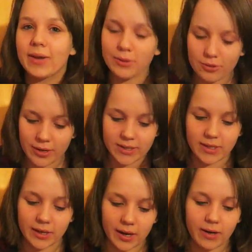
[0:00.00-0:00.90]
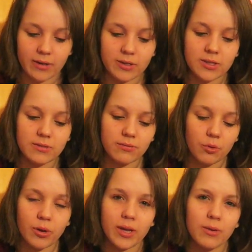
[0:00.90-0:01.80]
It was crazy, and I just
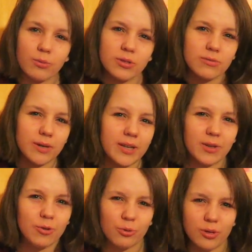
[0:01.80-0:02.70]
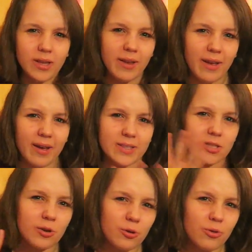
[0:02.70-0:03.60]
thought it was really cool.
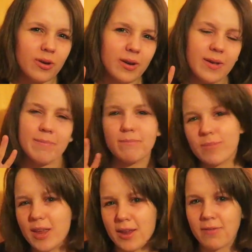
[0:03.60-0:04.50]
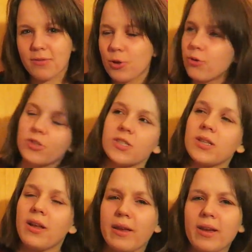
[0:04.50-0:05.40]
So if you're just
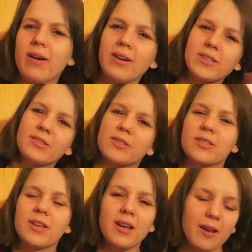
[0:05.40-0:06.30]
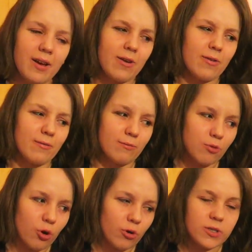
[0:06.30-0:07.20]
like, oh, it's just
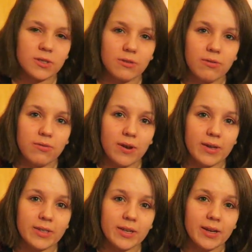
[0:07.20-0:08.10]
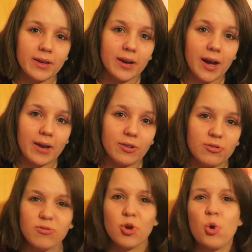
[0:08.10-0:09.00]
rocks and flooding and
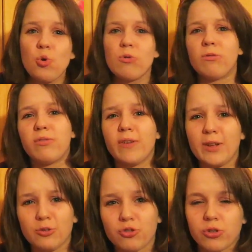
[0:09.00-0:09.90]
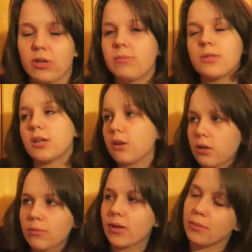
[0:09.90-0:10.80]
cool field trips, I don't
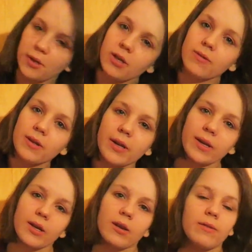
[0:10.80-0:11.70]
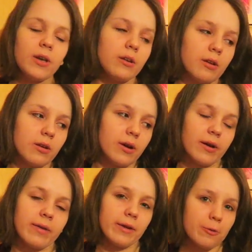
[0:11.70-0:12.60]
know, maybe give it like another look. I
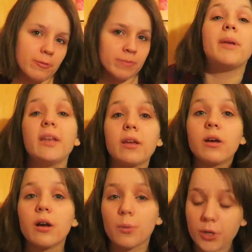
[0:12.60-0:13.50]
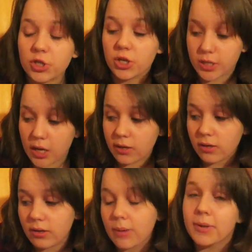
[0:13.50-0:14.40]
don't know. Media, I wish I'd
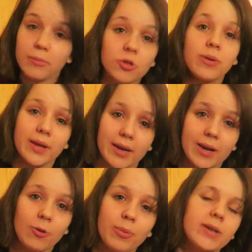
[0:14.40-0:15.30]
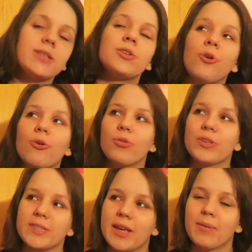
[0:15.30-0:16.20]
done. I mean, I'm doing it now, but it's not
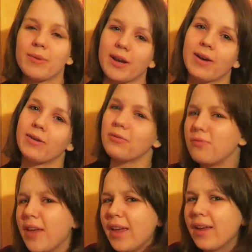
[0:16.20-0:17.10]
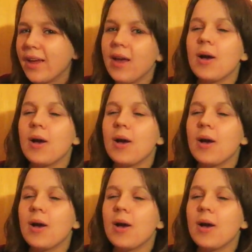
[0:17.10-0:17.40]
the same kind of thing.